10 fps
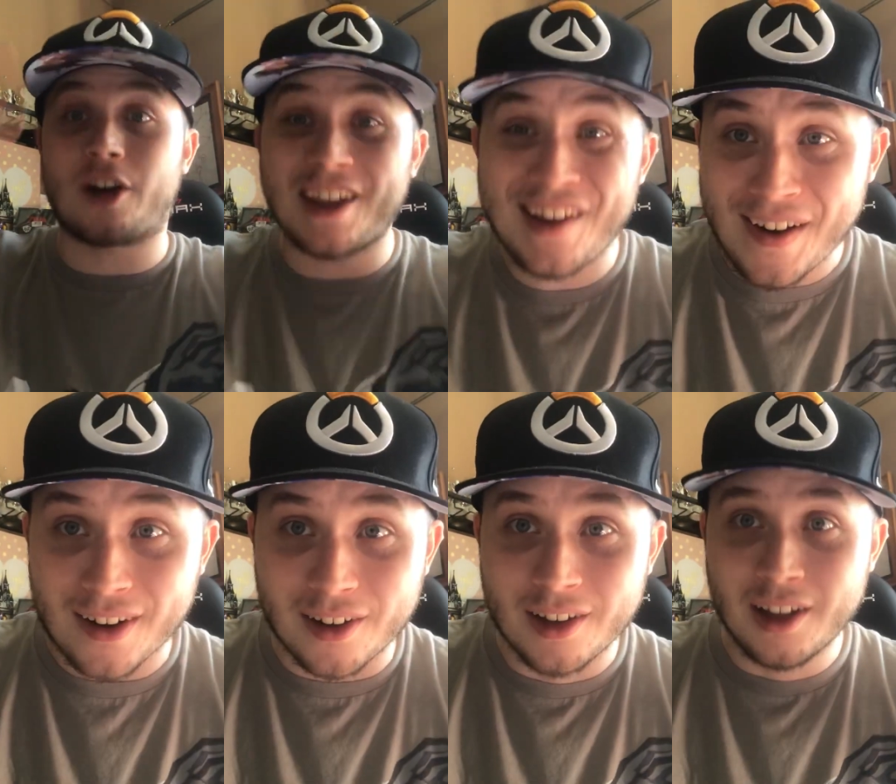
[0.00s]
are
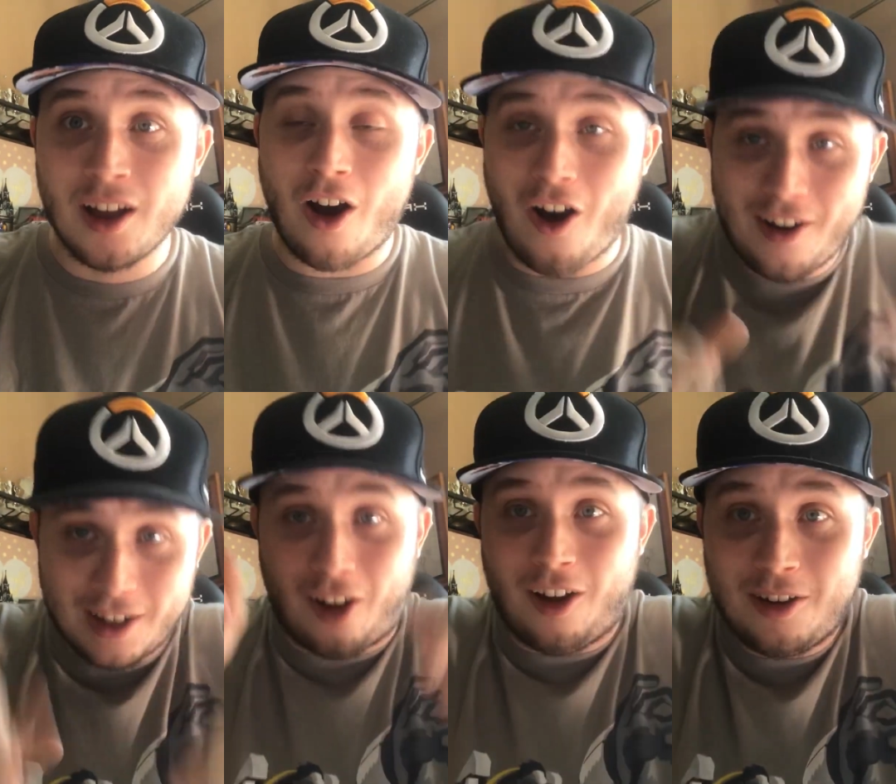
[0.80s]
here on
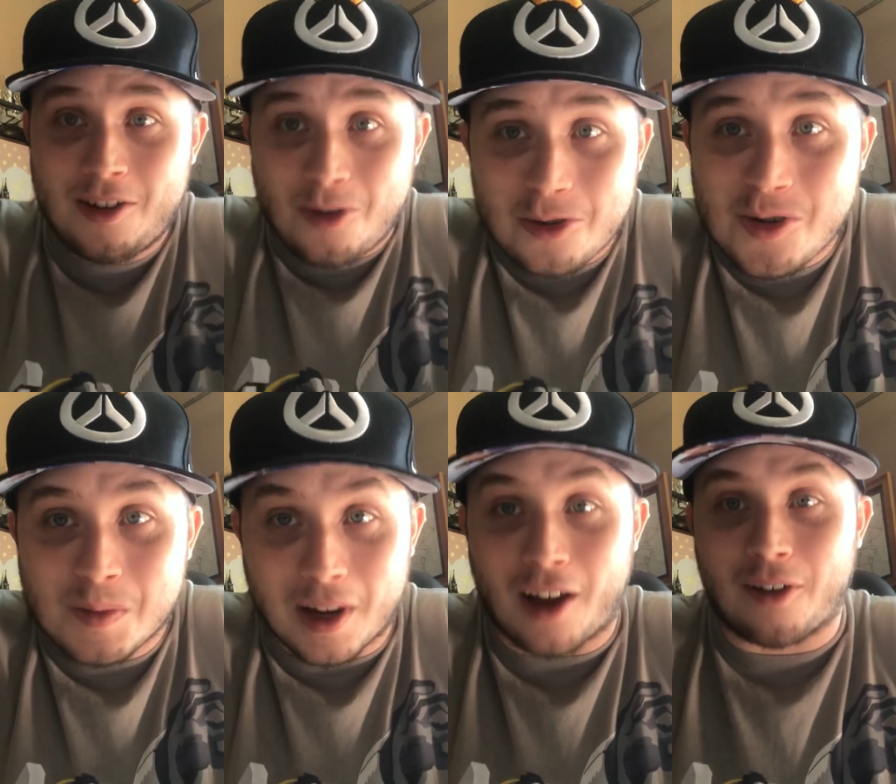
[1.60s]

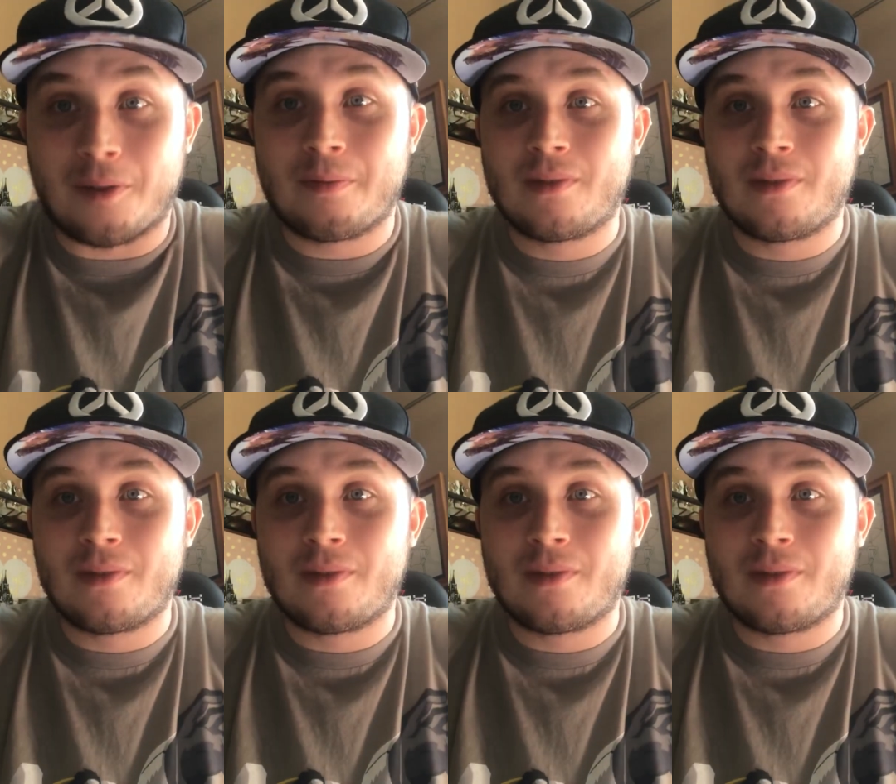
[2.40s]
YouTube now.